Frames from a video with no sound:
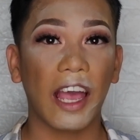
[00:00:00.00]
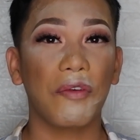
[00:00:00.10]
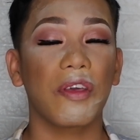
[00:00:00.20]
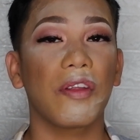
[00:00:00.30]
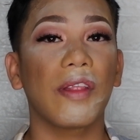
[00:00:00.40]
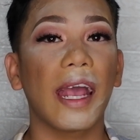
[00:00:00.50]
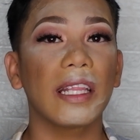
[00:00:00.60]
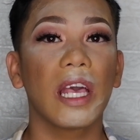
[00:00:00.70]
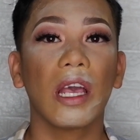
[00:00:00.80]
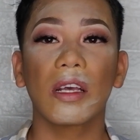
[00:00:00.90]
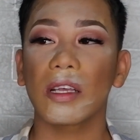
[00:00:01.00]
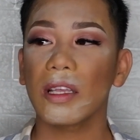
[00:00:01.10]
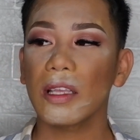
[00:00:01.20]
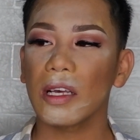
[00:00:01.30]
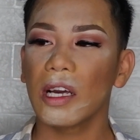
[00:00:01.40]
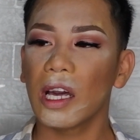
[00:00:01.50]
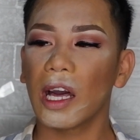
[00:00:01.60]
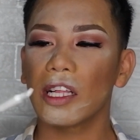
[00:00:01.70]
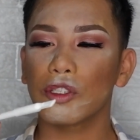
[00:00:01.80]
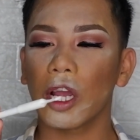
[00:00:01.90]
After that,
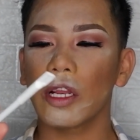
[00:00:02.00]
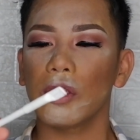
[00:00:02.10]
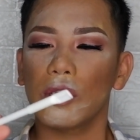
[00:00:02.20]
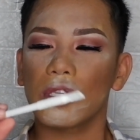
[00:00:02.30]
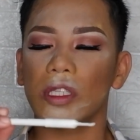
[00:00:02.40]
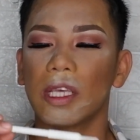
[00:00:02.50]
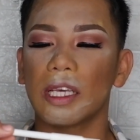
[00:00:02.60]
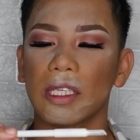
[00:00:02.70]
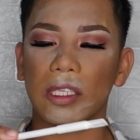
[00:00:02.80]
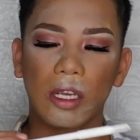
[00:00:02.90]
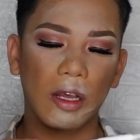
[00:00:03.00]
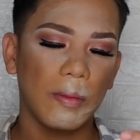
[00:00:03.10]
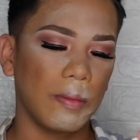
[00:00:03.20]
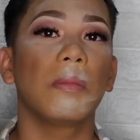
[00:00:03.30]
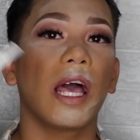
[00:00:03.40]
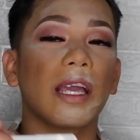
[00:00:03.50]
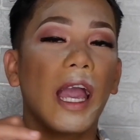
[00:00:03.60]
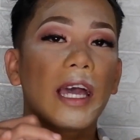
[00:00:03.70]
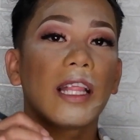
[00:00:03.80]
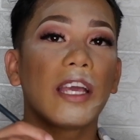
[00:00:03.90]
I'll try to use this black
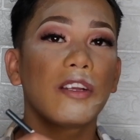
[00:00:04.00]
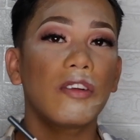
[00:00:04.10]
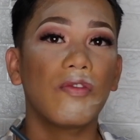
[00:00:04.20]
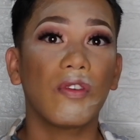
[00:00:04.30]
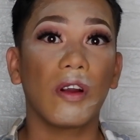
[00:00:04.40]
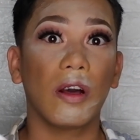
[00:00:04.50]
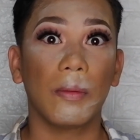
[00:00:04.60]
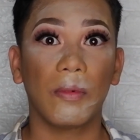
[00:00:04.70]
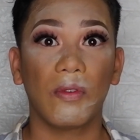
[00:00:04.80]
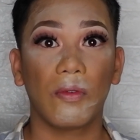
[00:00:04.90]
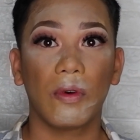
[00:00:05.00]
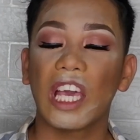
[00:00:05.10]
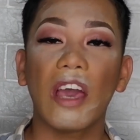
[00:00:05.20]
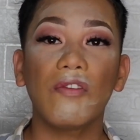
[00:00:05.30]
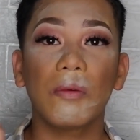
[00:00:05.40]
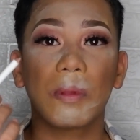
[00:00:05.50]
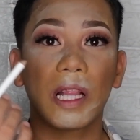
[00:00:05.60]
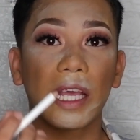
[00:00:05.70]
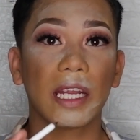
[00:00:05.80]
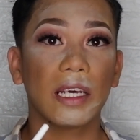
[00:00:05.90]
eyeliner from
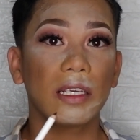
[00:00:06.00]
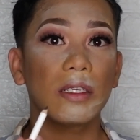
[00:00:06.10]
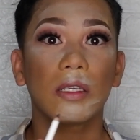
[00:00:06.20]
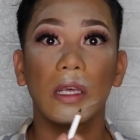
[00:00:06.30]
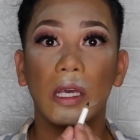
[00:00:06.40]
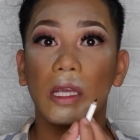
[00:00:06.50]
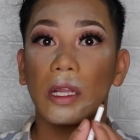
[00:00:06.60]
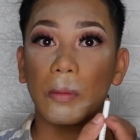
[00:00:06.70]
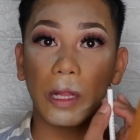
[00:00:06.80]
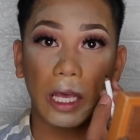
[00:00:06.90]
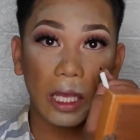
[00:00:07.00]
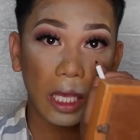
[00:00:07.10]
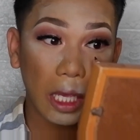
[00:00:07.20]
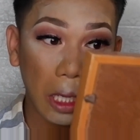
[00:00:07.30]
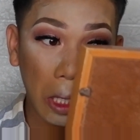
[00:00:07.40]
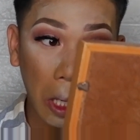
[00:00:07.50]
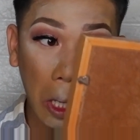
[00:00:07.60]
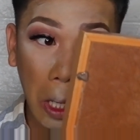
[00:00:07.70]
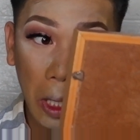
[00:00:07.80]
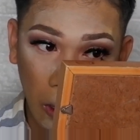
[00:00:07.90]
Attribution and apply it here.